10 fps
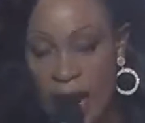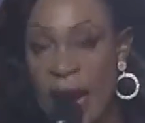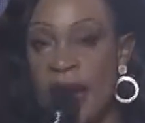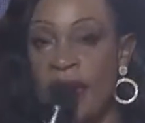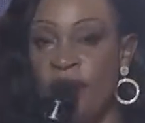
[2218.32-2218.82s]

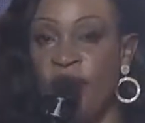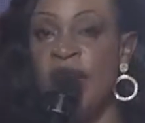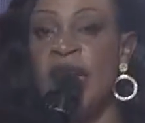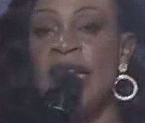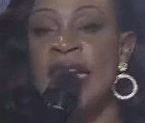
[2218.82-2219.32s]
and
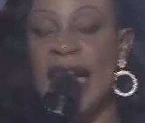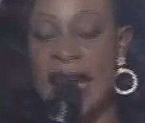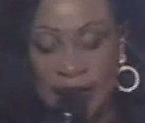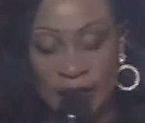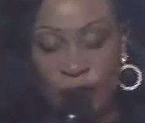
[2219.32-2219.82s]
every
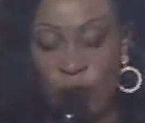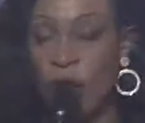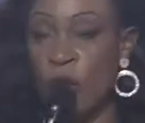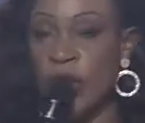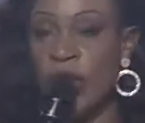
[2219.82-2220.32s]
night. If you are
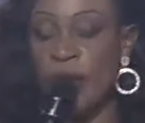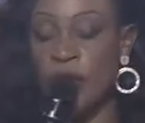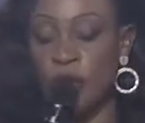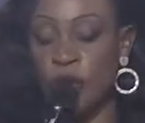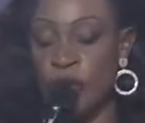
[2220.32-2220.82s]
not able
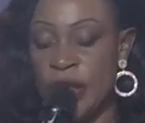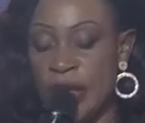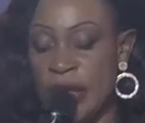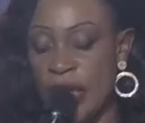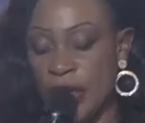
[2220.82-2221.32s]
to tune
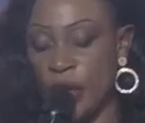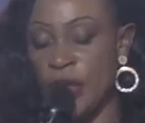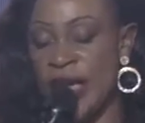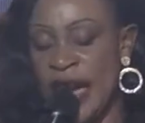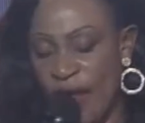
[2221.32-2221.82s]

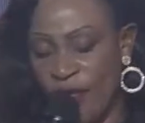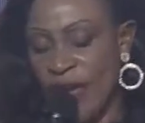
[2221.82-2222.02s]
in every